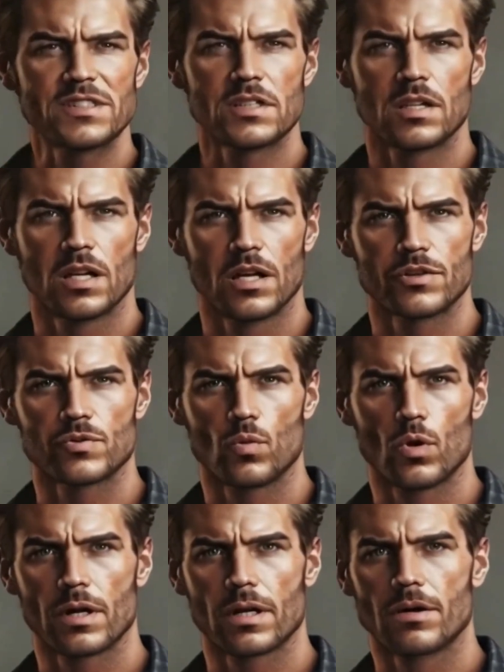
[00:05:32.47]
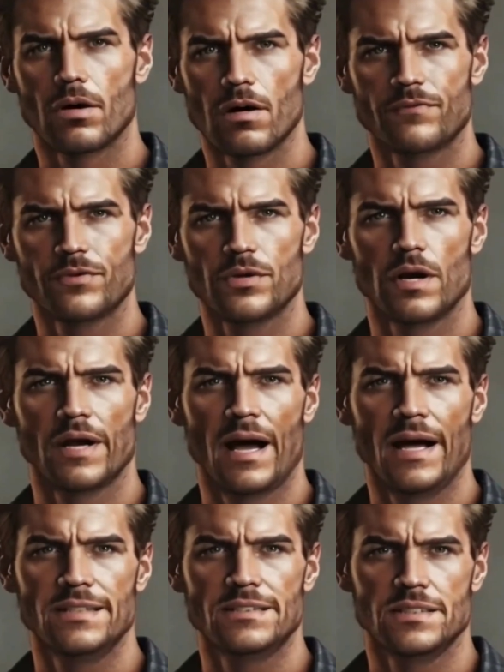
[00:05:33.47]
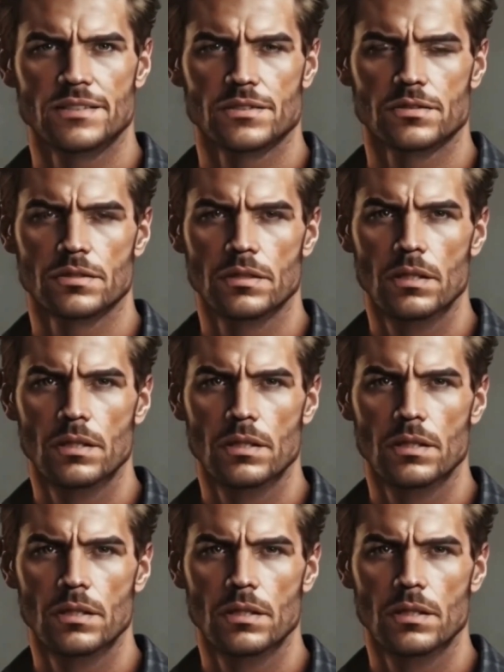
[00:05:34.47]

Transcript: Sinclair's work at Harvard on eye diseases.